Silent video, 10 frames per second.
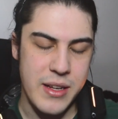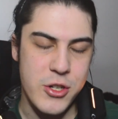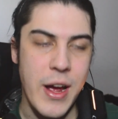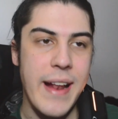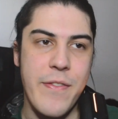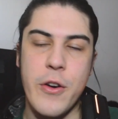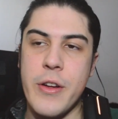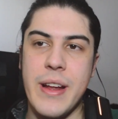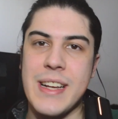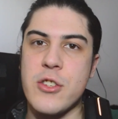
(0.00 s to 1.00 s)

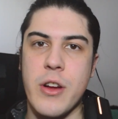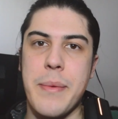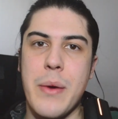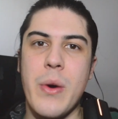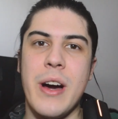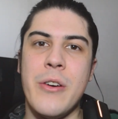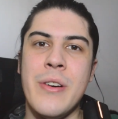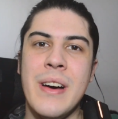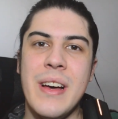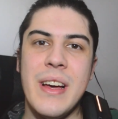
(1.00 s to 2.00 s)
Transferred extremely
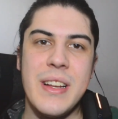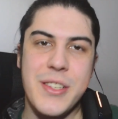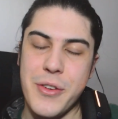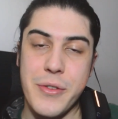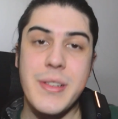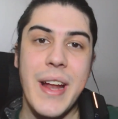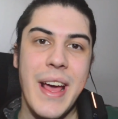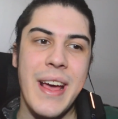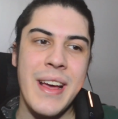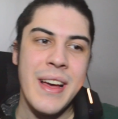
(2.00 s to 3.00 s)
well to
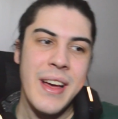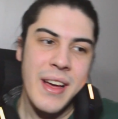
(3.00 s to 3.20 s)
today.